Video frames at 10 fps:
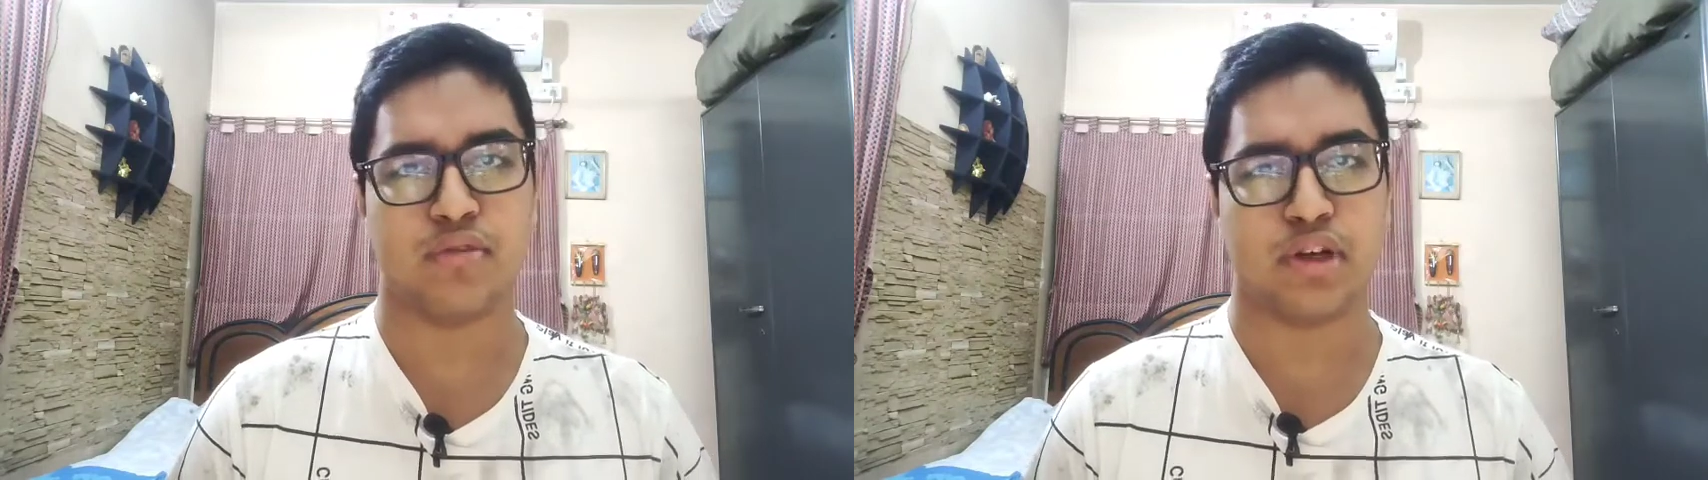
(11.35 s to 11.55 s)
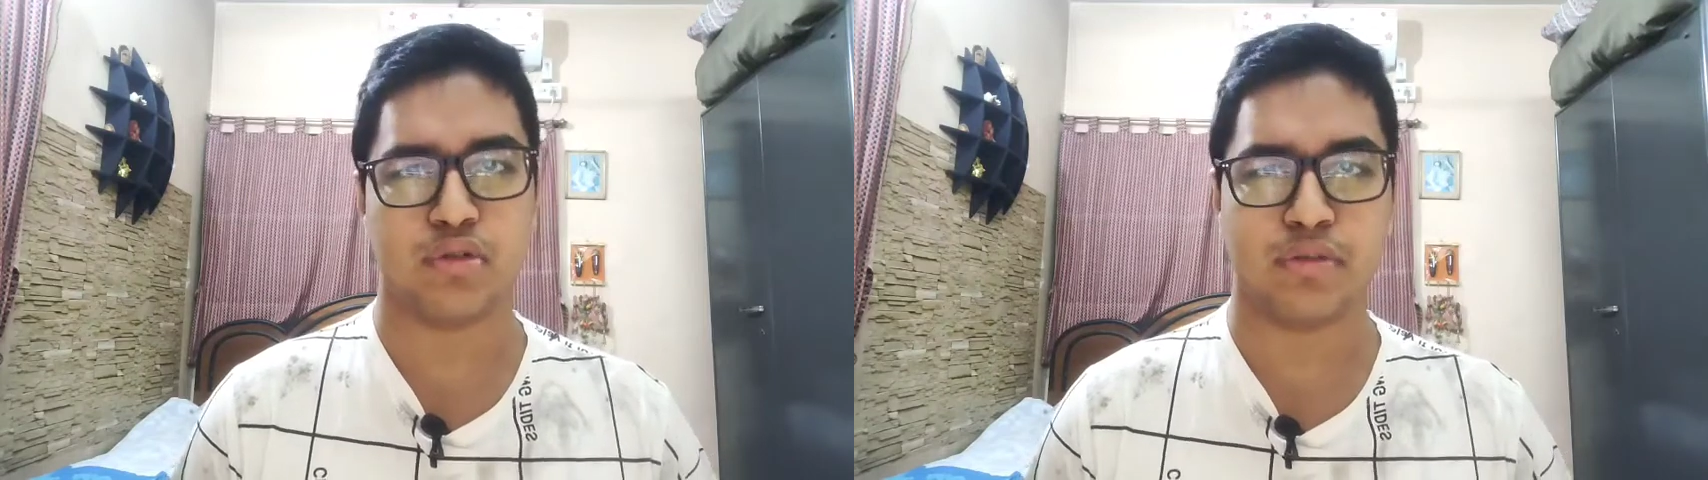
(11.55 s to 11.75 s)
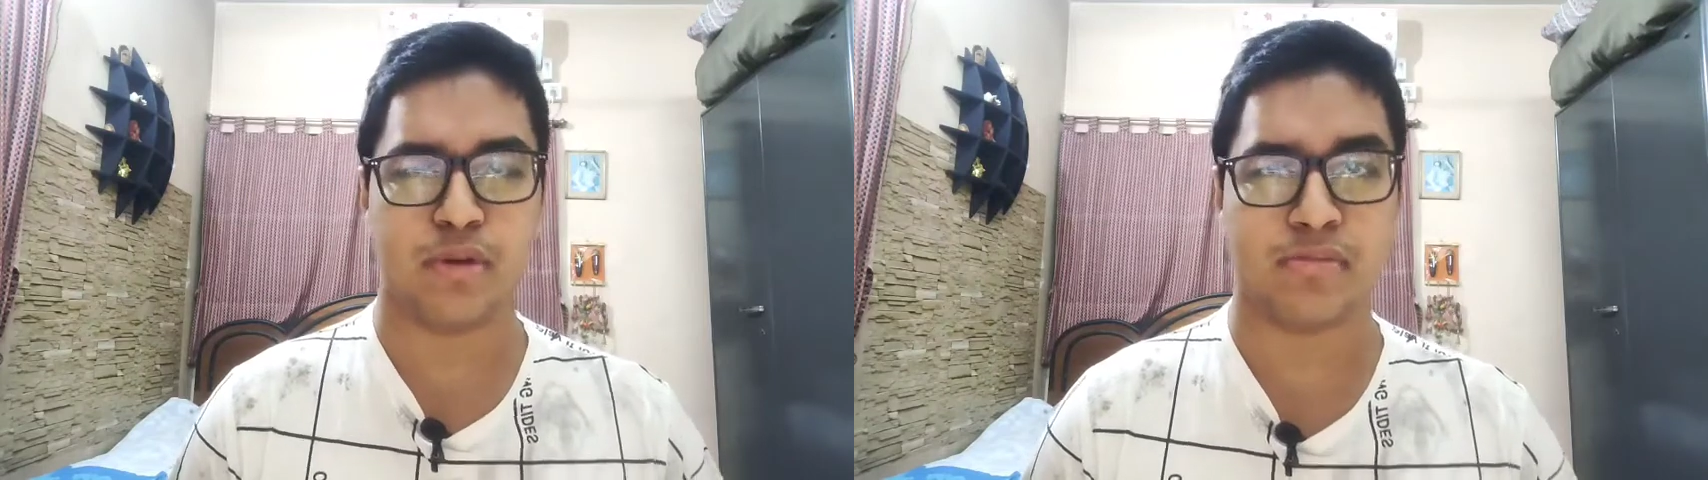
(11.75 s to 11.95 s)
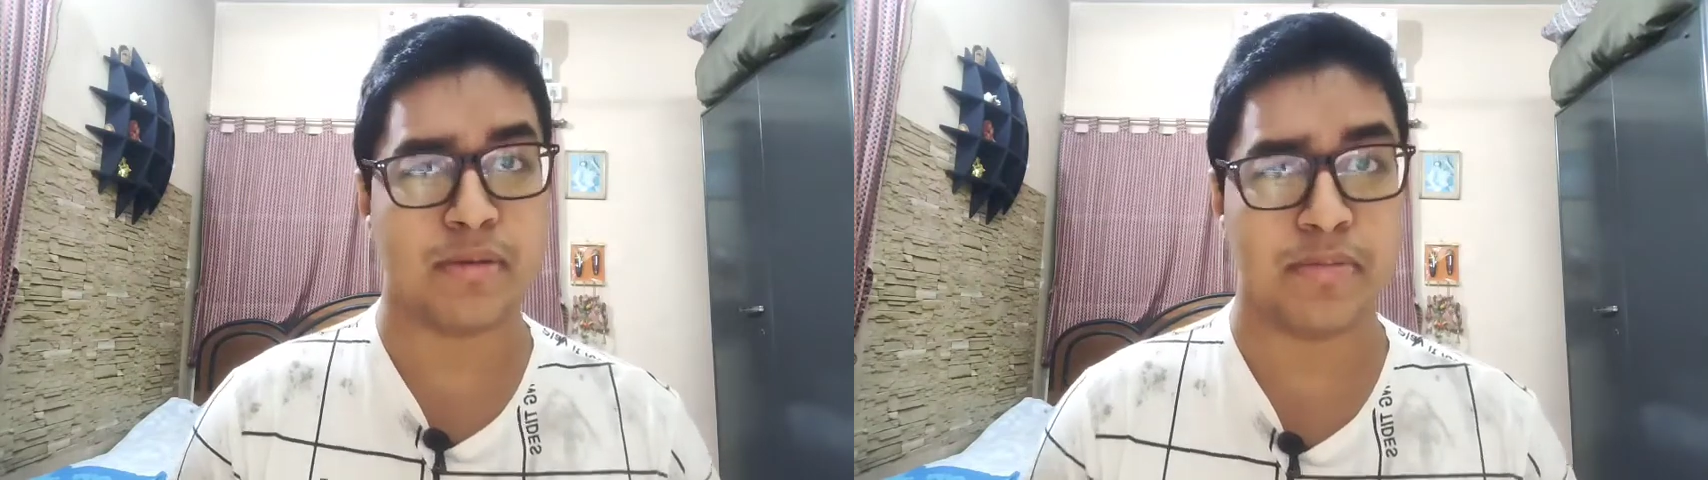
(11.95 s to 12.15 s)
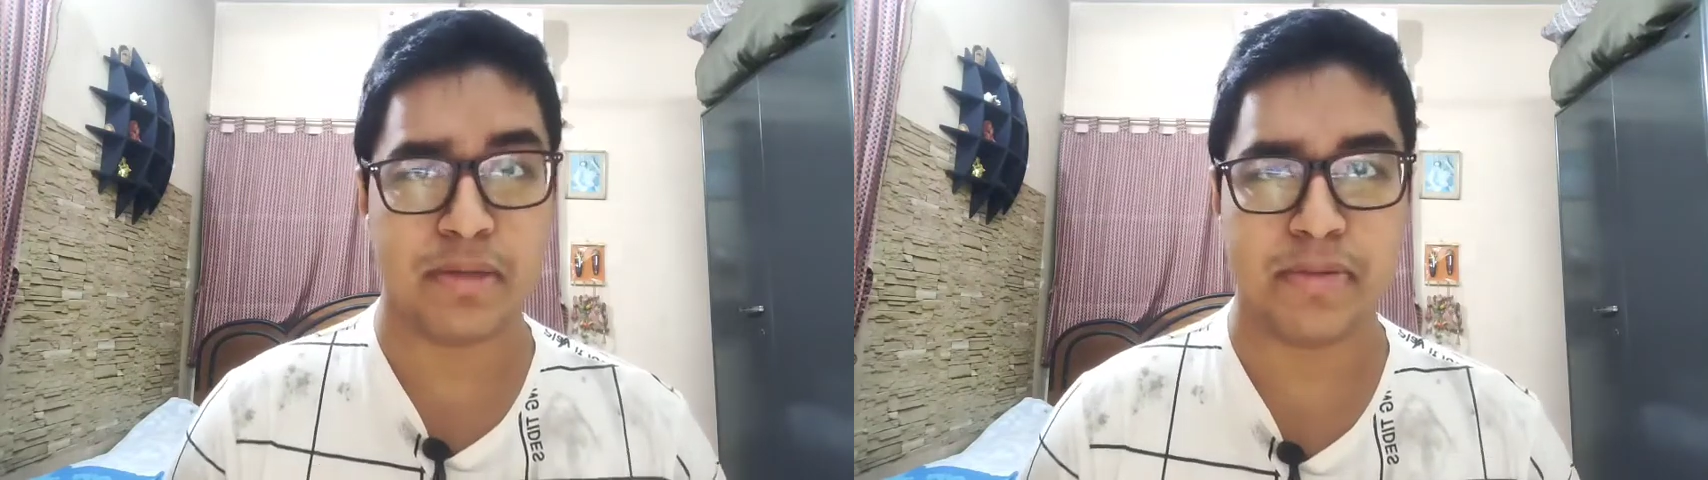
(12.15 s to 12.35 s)
what could
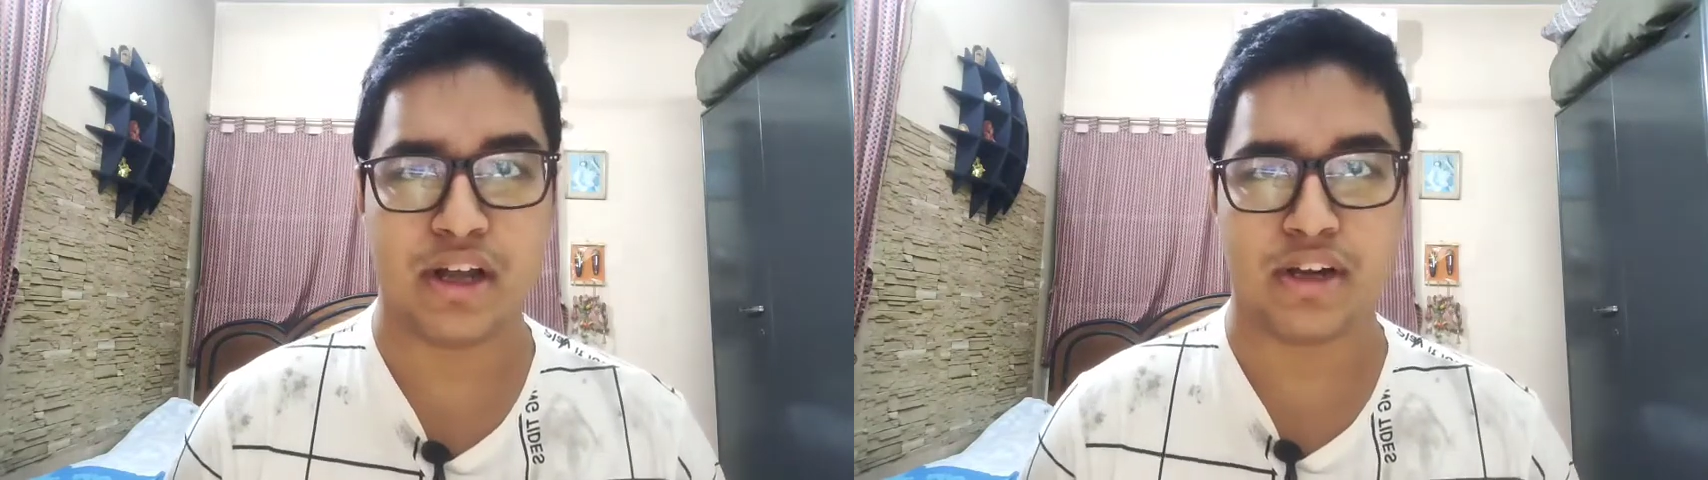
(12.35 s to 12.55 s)
probably be